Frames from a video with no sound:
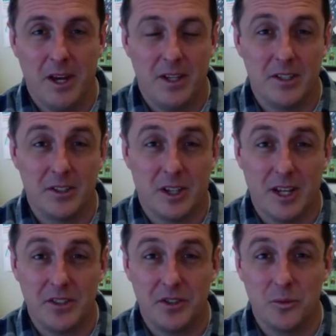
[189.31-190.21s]
This
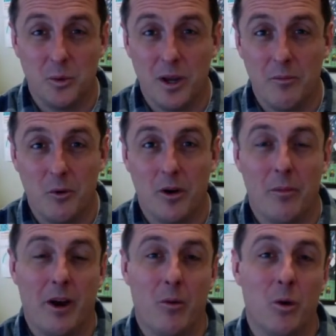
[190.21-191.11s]
class is way more
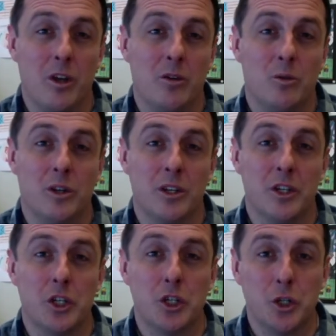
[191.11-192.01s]
about what you can
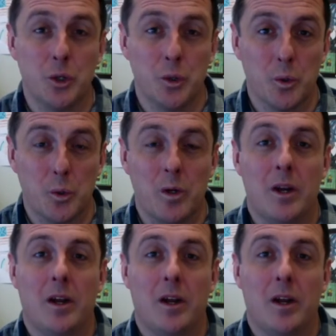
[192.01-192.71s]
do